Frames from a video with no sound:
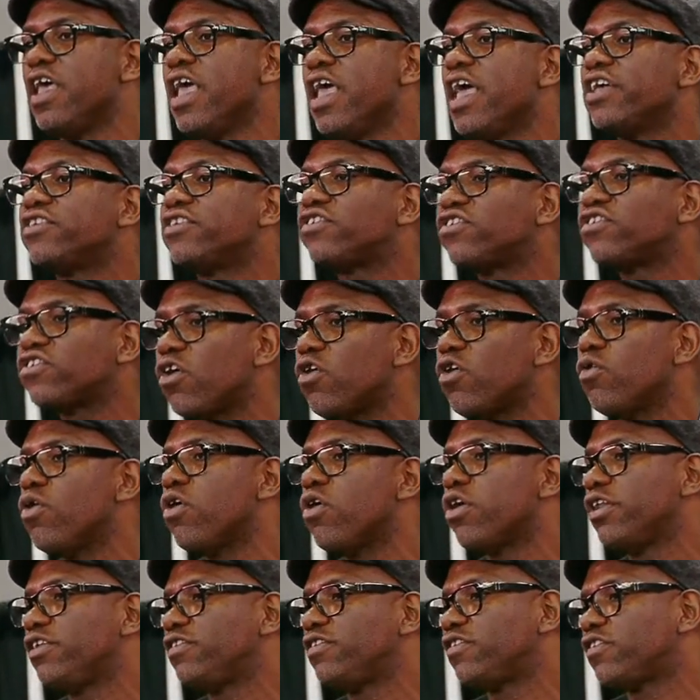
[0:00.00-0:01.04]
so
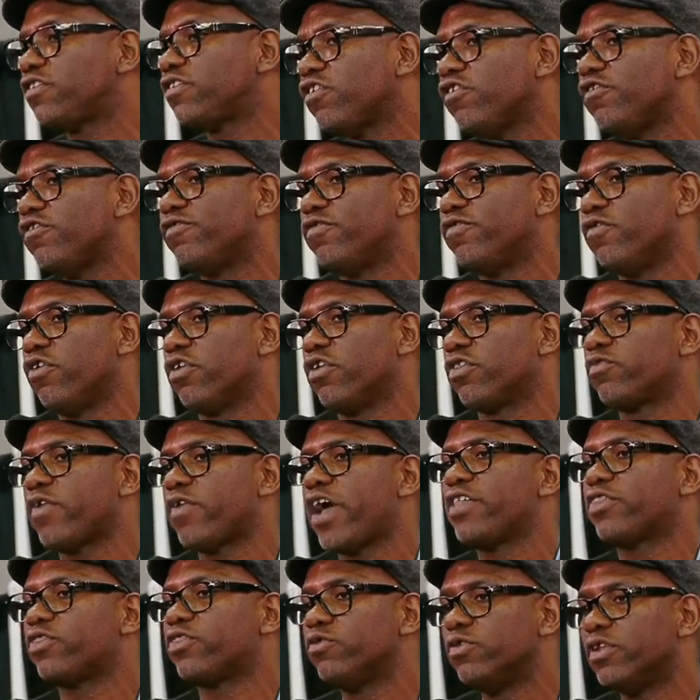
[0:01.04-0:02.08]
on and so forth,
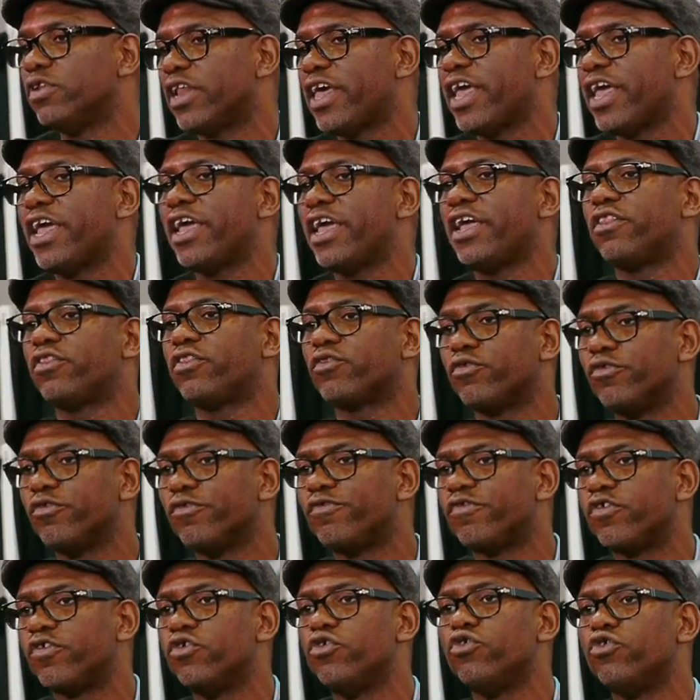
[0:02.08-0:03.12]
right? Through land, through
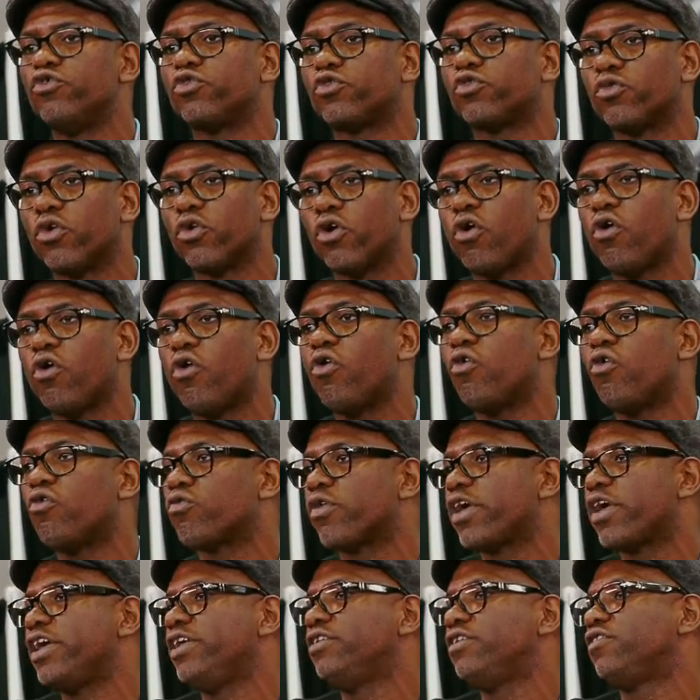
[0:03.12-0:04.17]
food, through a whole
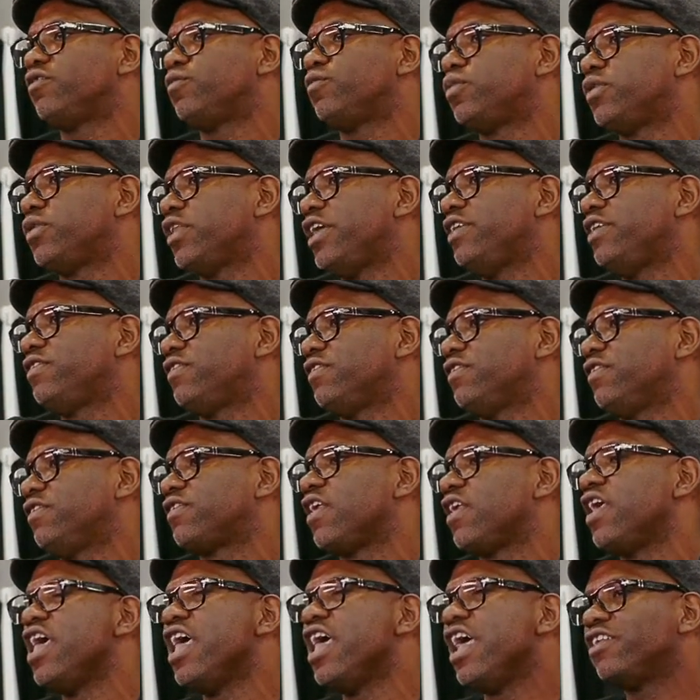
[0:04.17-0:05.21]
range of places.
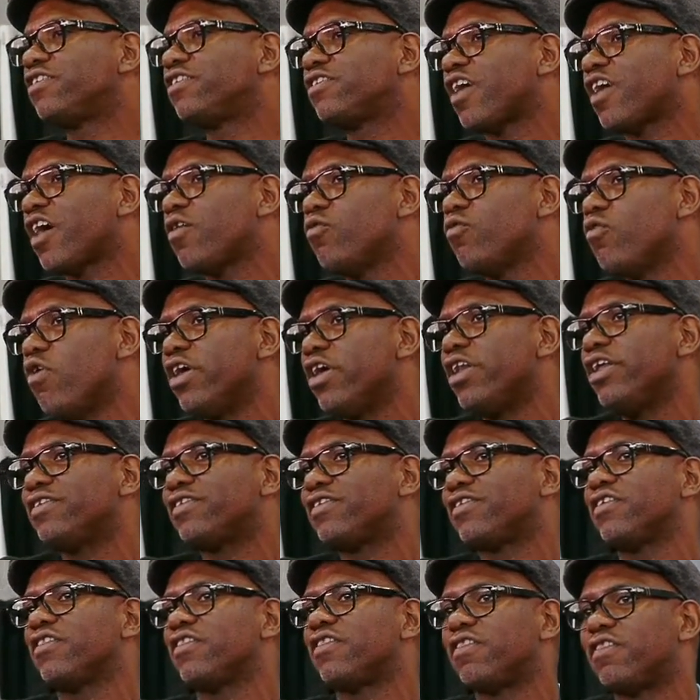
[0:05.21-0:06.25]
And so I want us
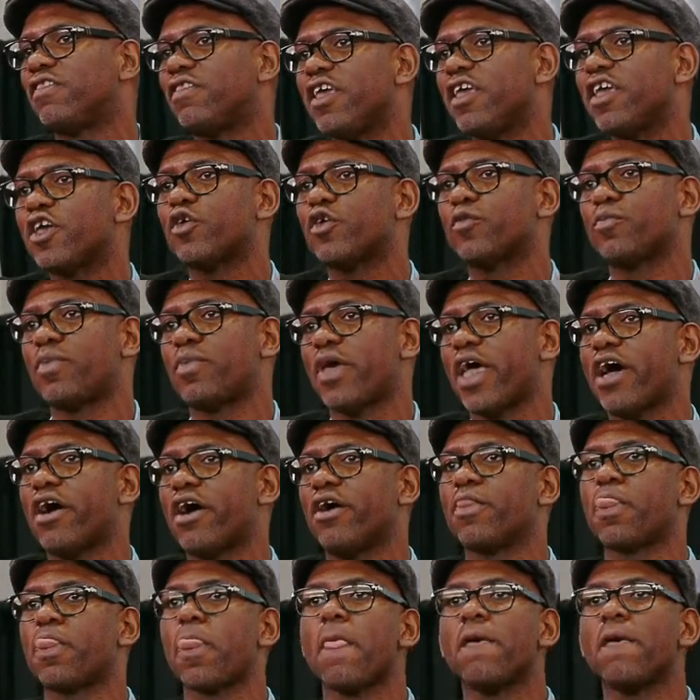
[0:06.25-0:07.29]
to think
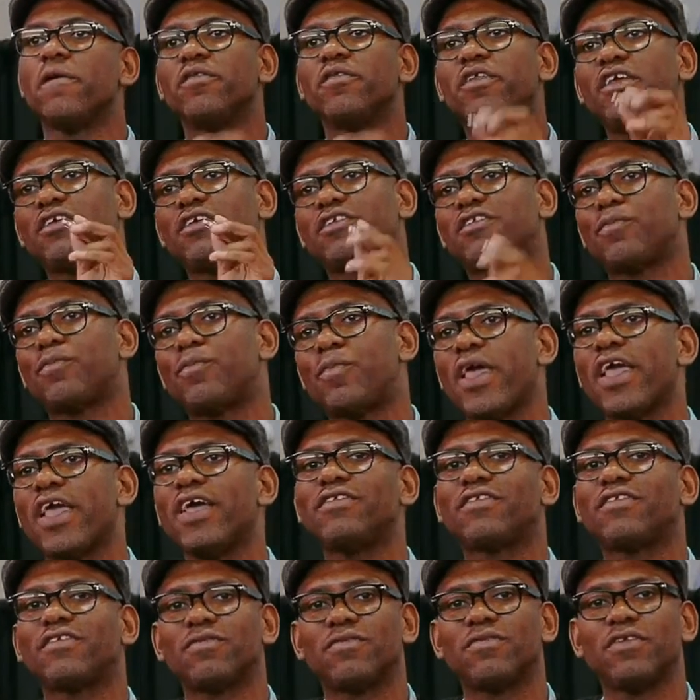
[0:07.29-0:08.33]
about the
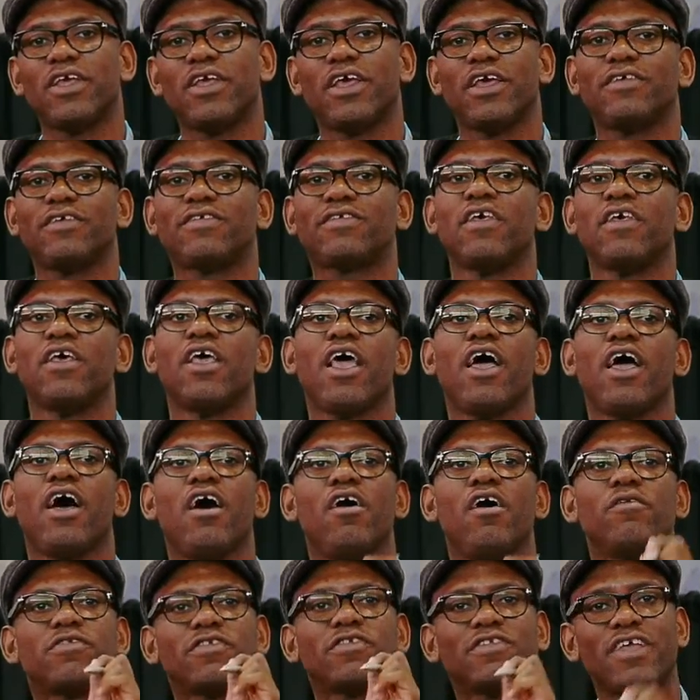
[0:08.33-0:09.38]
expansiveness
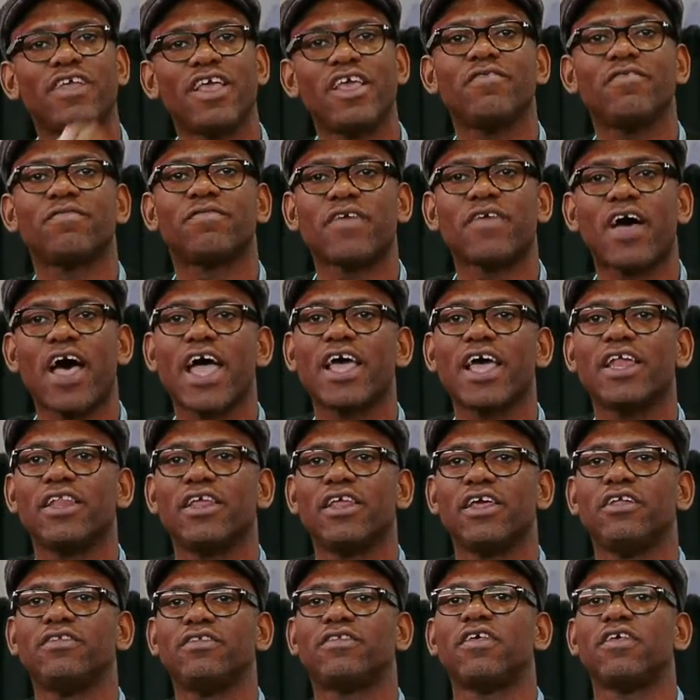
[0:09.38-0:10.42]
of state
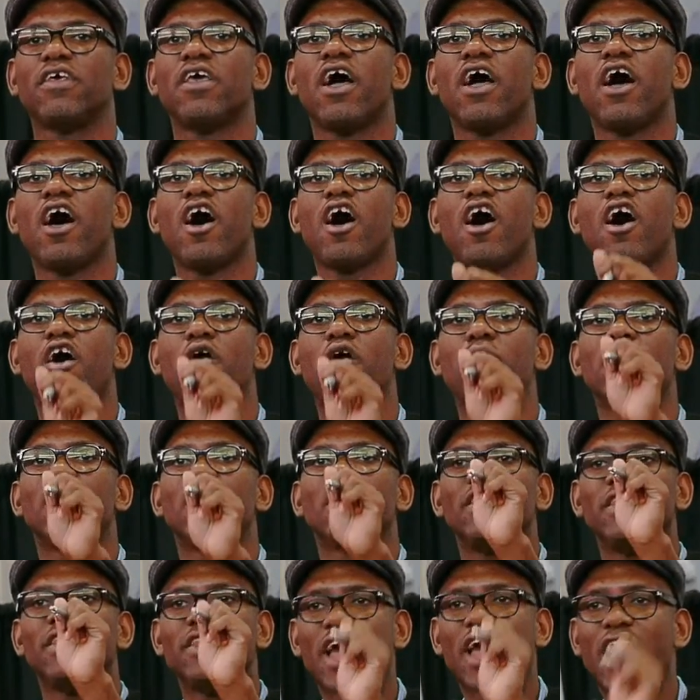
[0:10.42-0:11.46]
violence
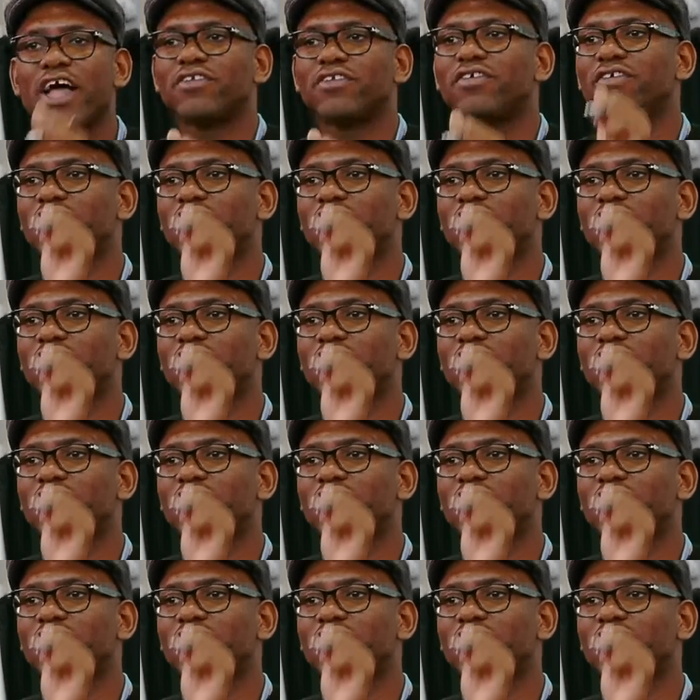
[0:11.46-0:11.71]
not just